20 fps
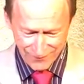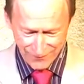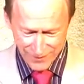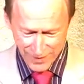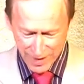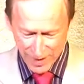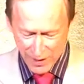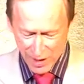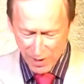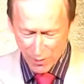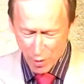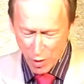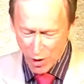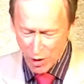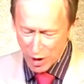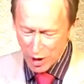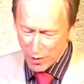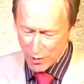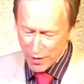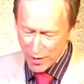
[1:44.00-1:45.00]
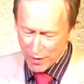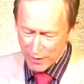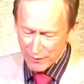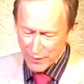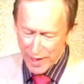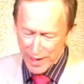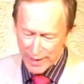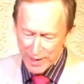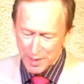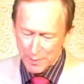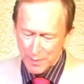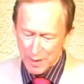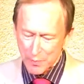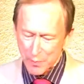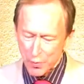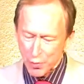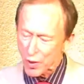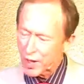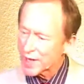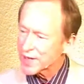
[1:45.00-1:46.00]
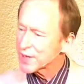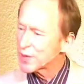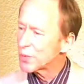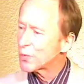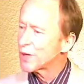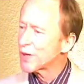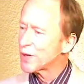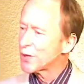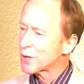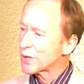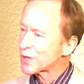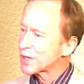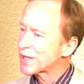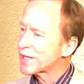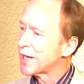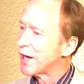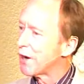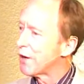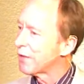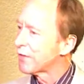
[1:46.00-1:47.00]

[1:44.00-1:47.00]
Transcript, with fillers: This morning, you are invited to be present with yourself,